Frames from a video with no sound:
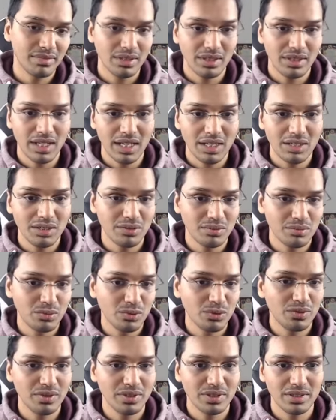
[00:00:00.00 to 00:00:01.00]
nice
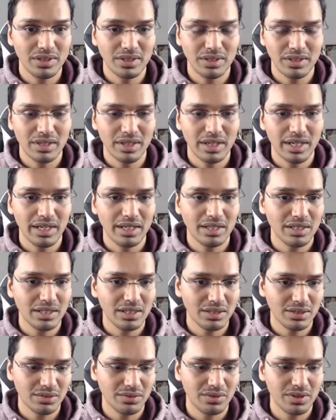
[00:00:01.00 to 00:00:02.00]
move. The idea
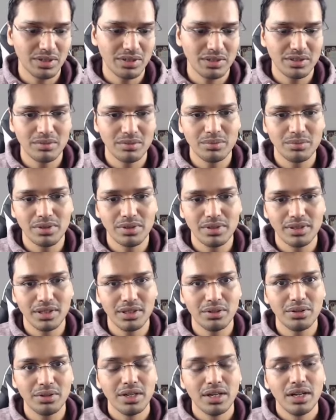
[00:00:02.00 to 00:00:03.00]
is very simple
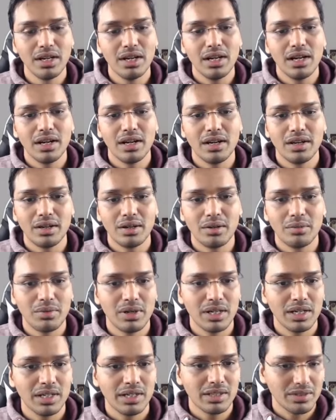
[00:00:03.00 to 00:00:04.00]
now.
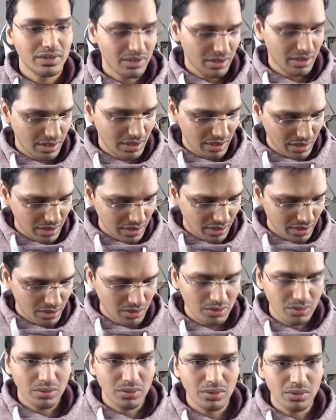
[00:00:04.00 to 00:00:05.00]
Black is threatening
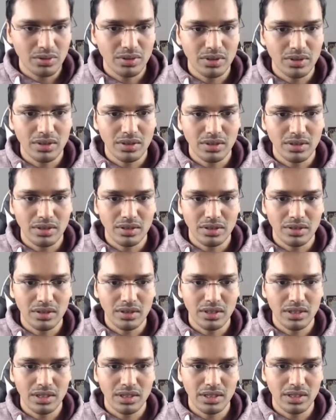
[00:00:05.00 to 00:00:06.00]
to
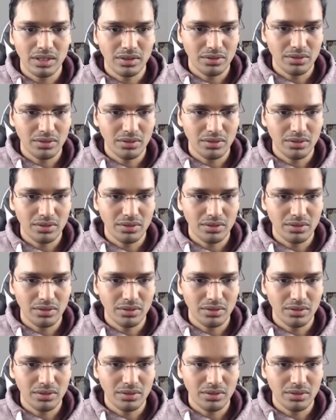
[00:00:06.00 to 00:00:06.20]
I